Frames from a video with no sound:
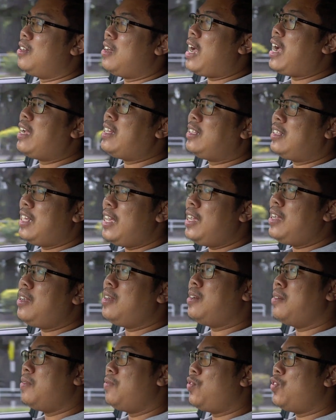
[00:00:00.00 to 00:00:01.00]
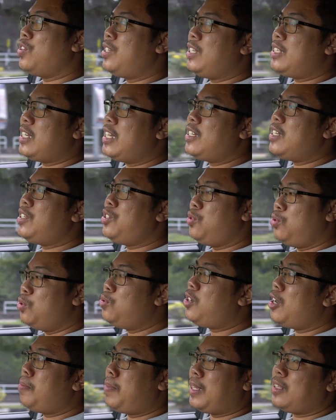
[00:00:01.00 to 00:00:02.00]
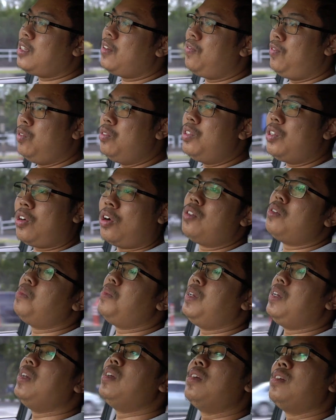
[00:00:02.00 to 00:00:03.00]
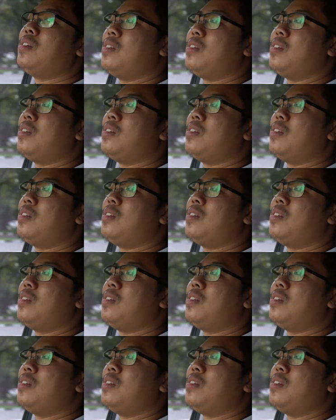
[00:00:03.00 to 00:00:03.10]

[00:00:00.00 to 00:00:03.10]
I think for this engine, you do get better fuel economy.